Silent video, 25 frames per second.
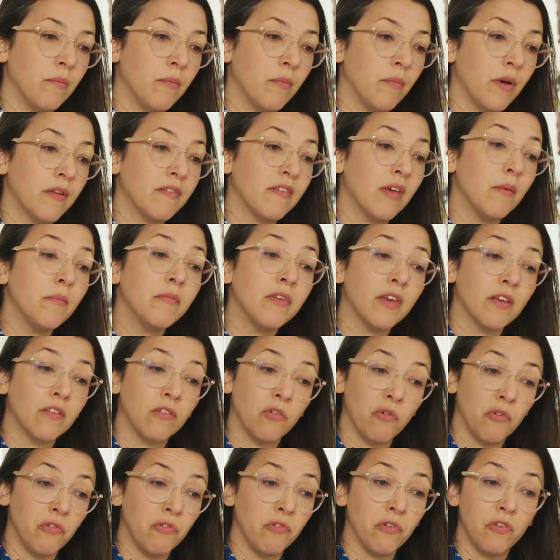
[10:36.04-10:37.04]
attempting
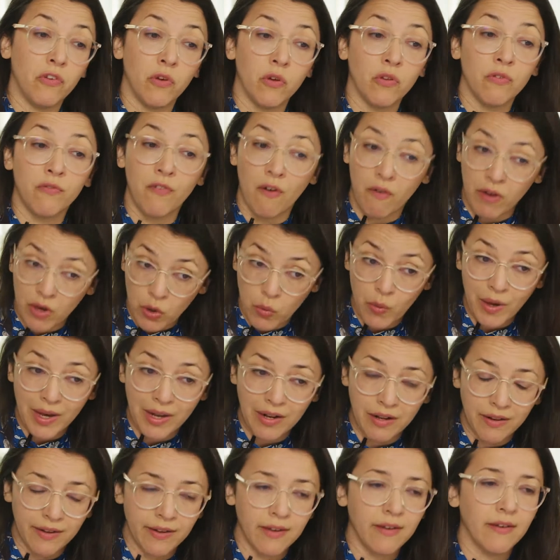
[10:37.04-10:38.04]
to introduce very
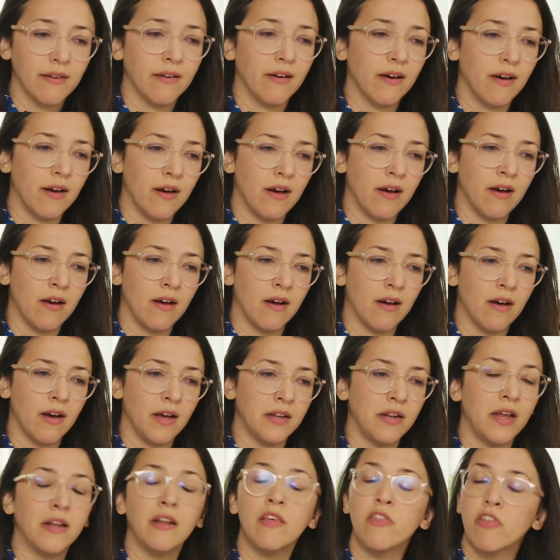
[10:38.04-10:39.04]
quickly
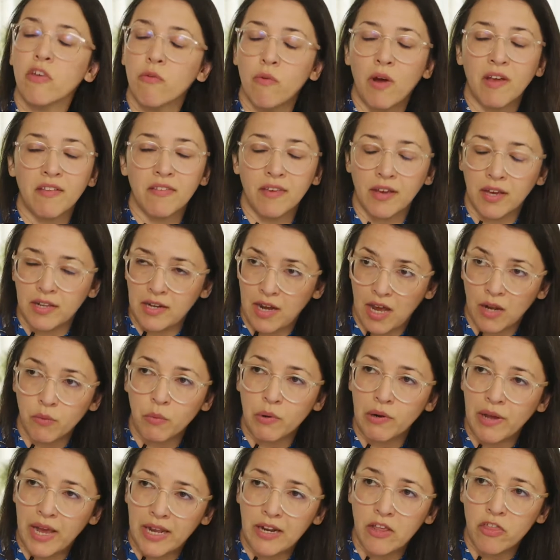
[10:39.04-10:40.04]
an energy rating, an
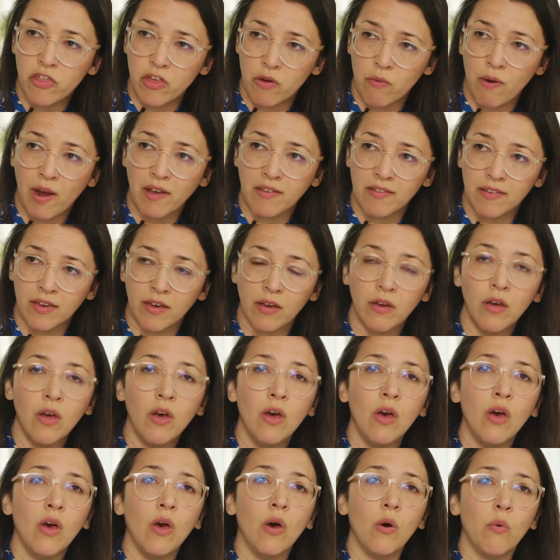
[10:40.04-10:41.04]
annual energy rating,
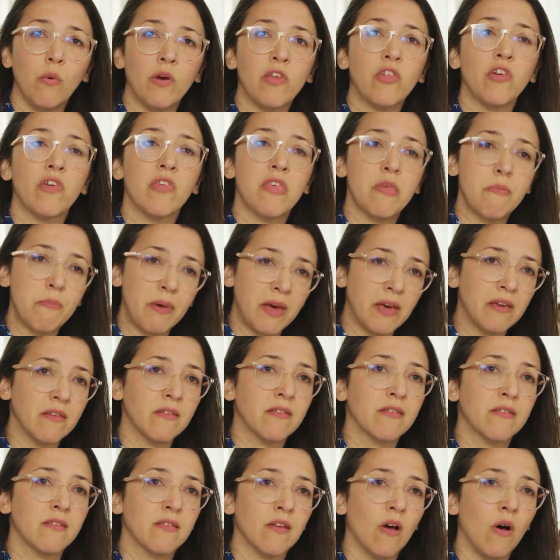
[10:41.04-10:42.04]
which is
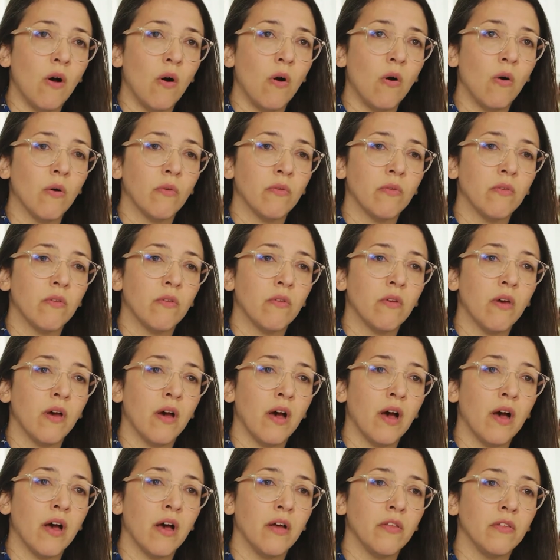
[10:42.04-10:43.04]
based on
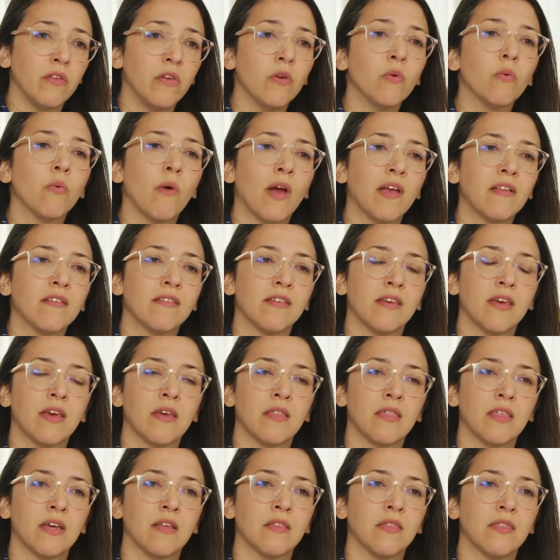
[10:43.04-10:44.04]
a new rating
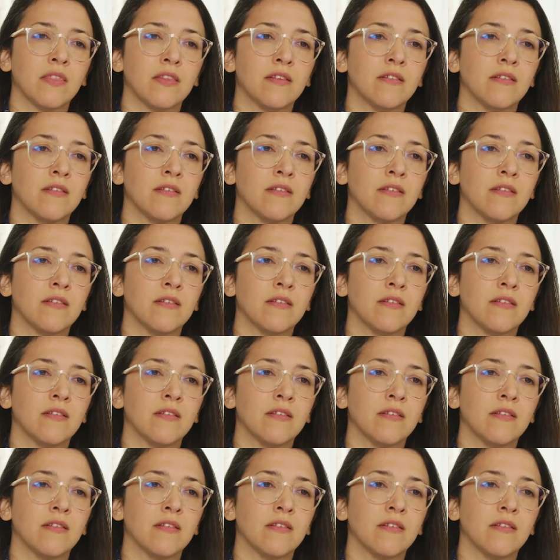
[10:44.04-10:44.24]
that